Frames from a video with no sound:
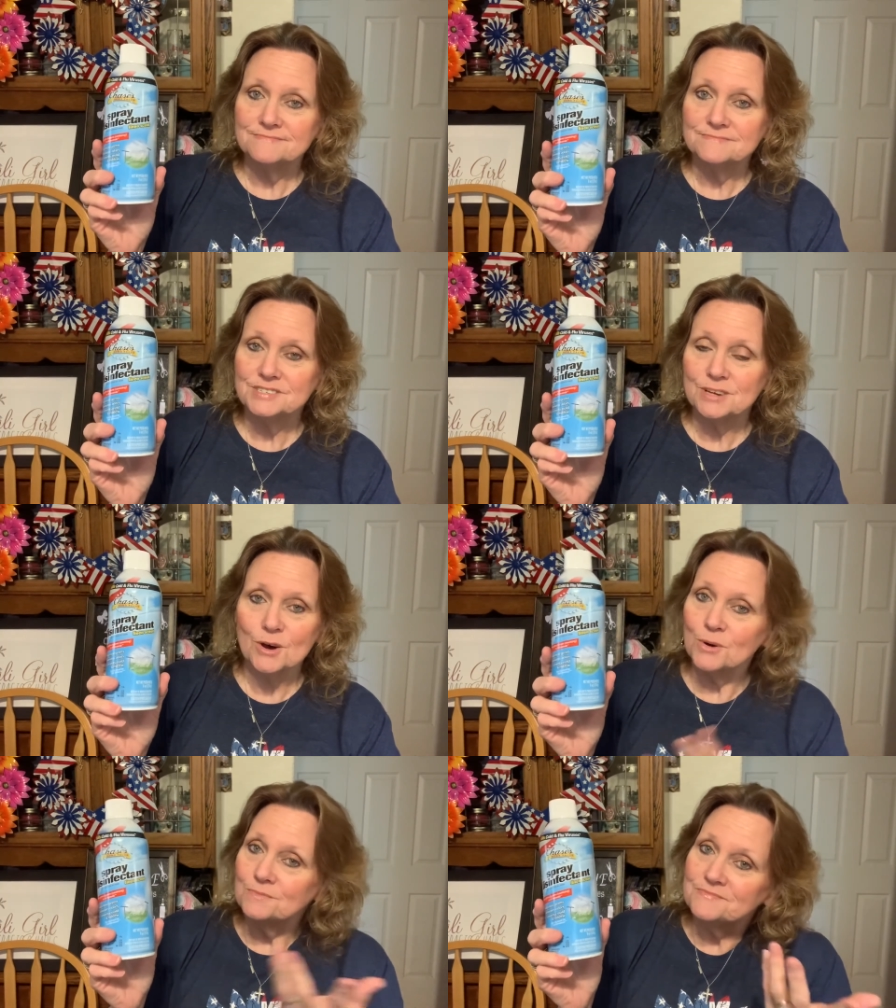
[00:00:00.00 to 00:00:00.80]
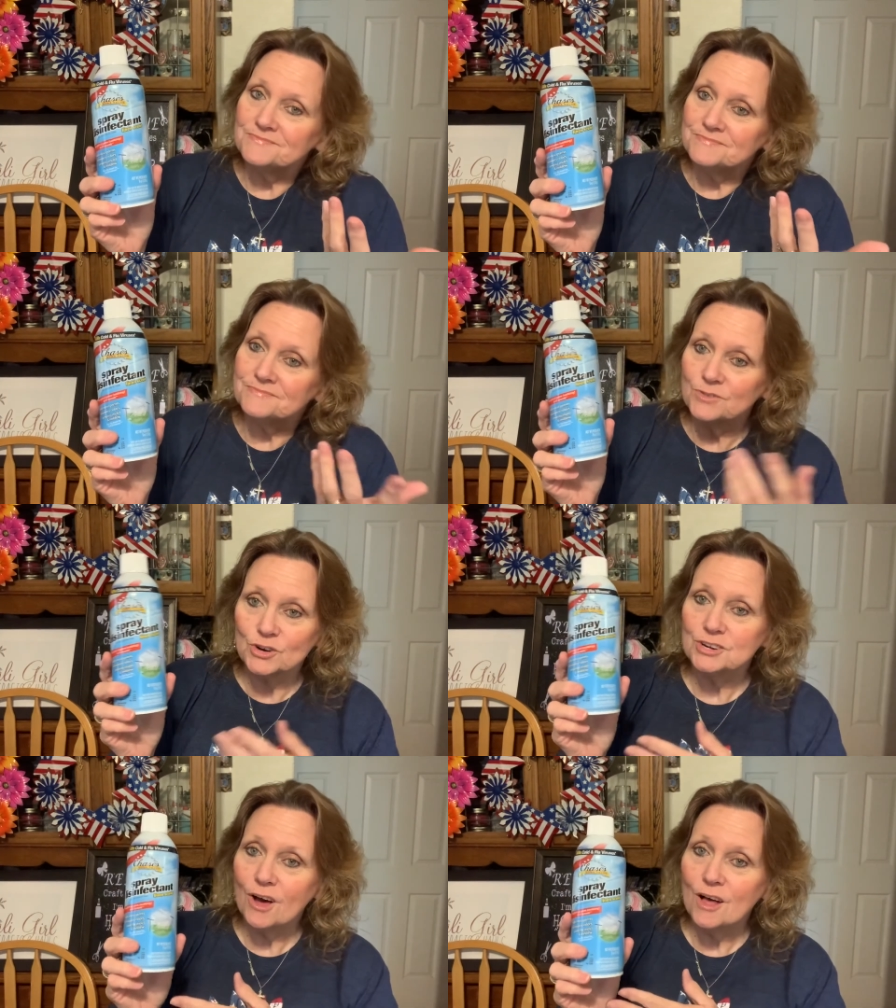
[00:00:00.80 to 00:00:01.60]
So for
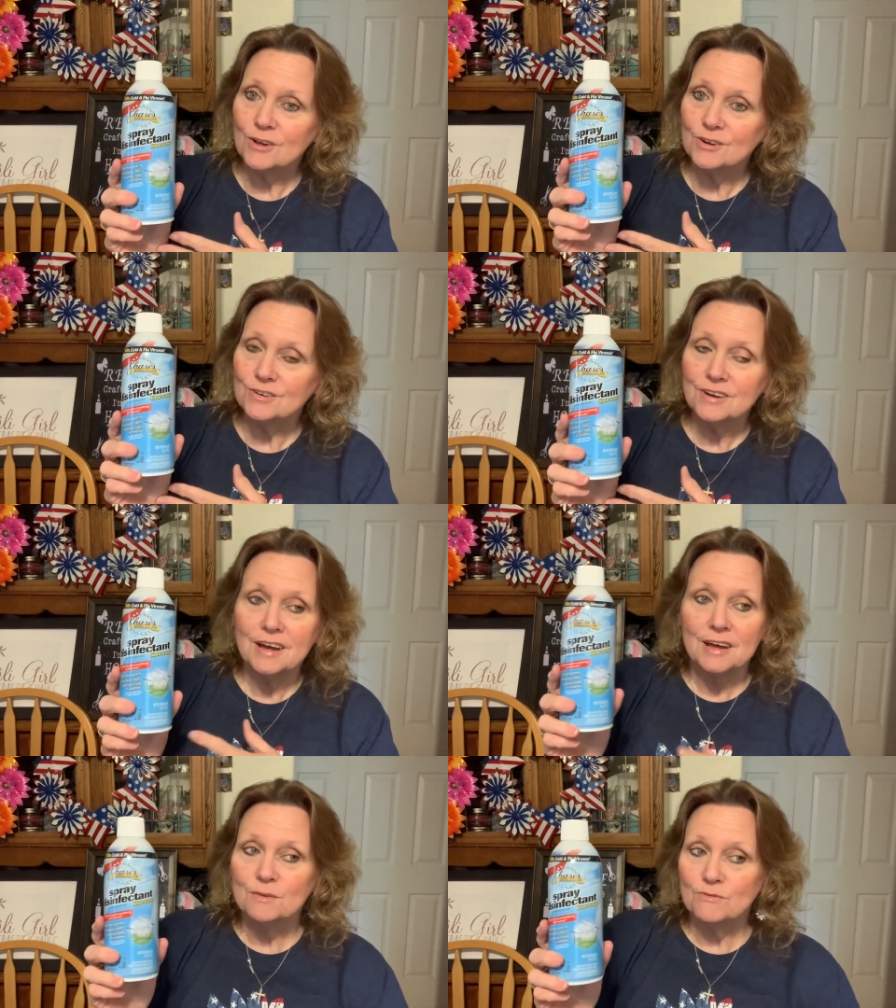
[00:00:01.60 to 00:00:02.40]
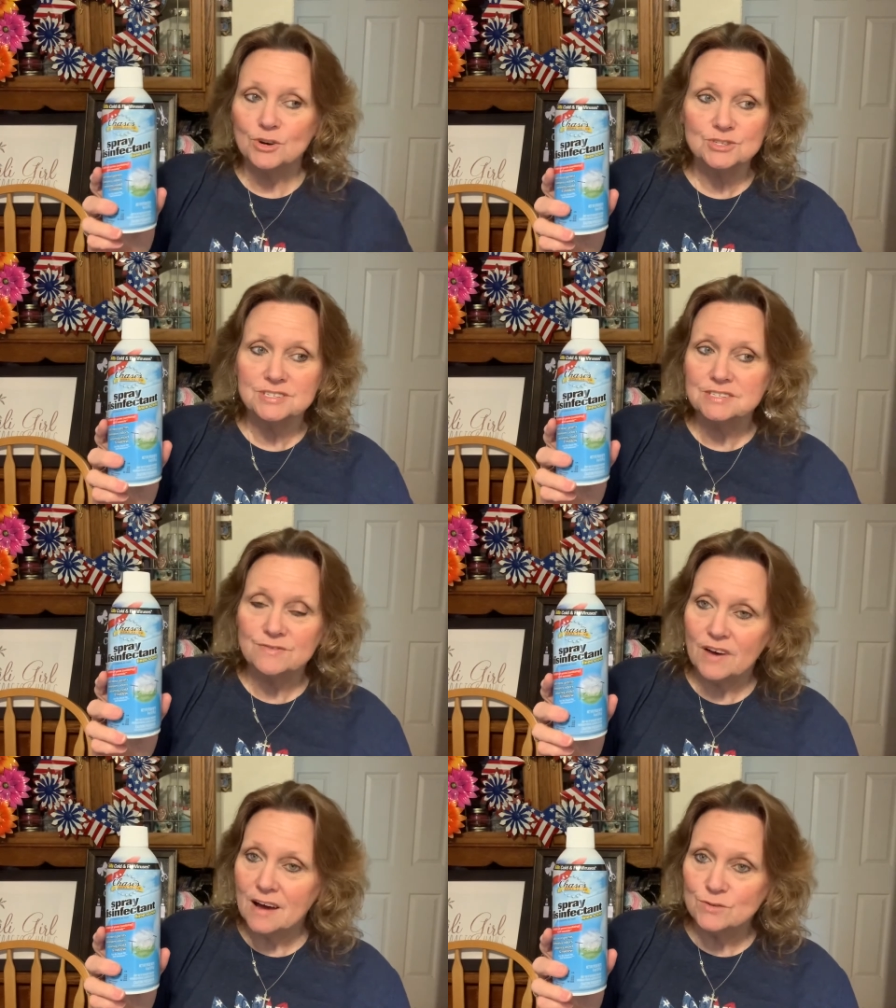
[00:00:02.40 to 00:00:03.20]
$1 versus
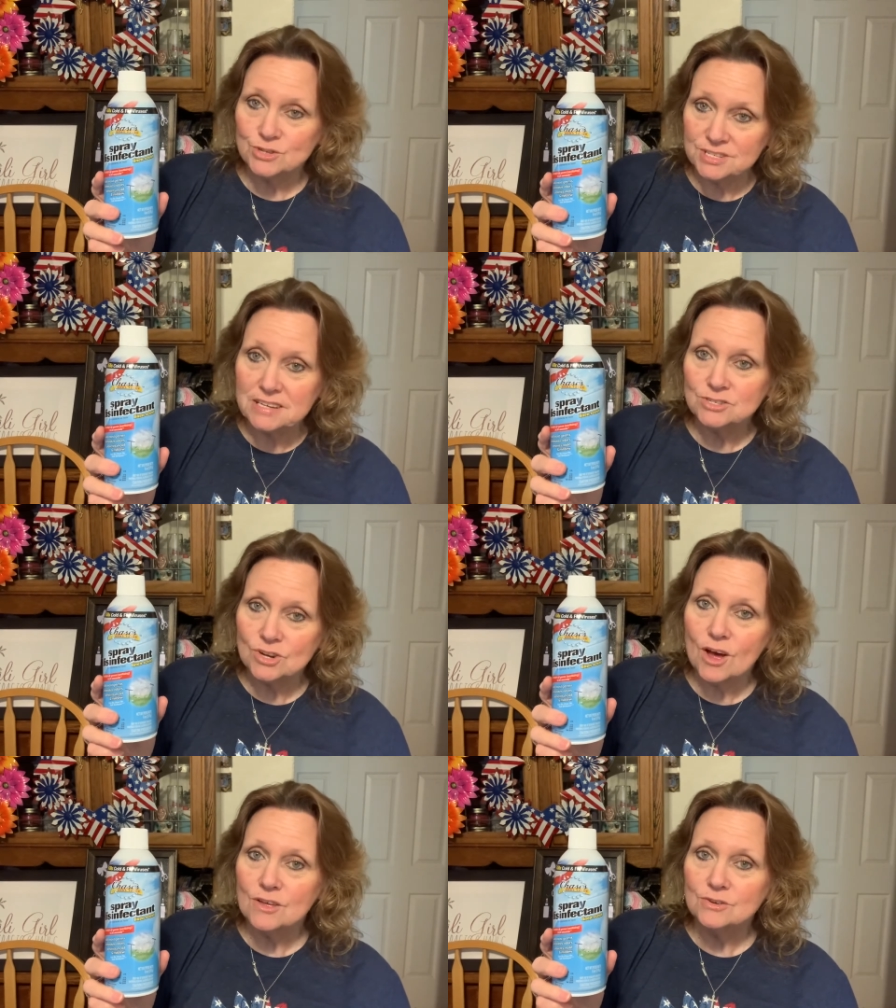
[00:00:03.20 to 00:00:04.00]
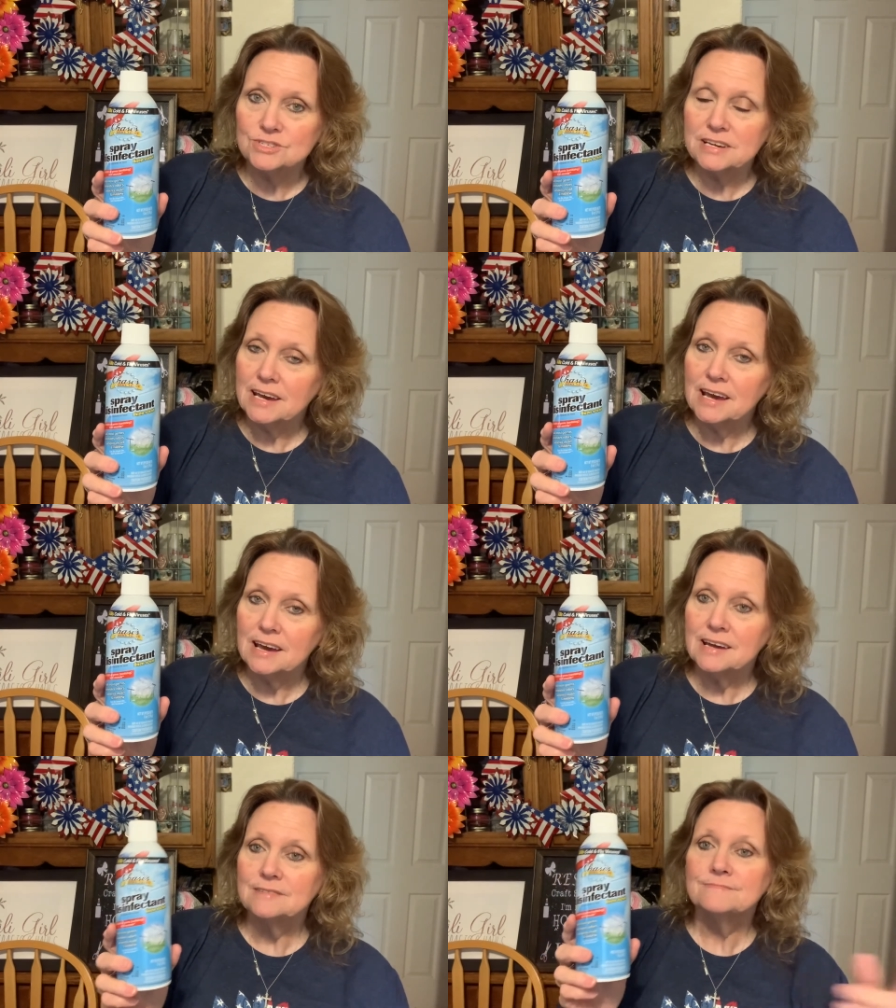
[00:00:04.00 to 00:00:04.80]
$5 or $6 a can,